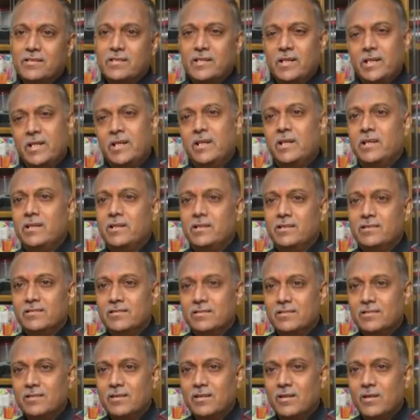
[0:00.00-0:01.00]
she
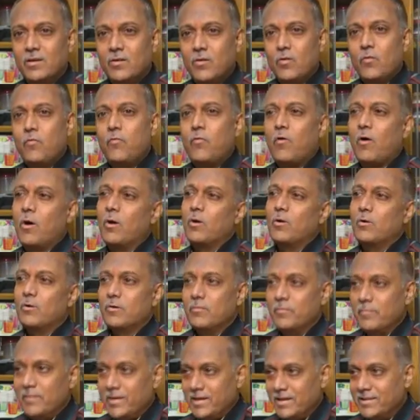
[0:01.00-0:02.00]
who
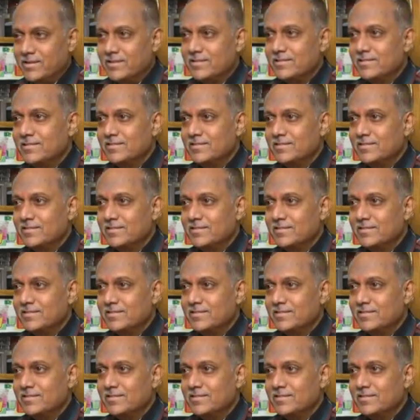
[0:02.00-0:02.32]
followed me,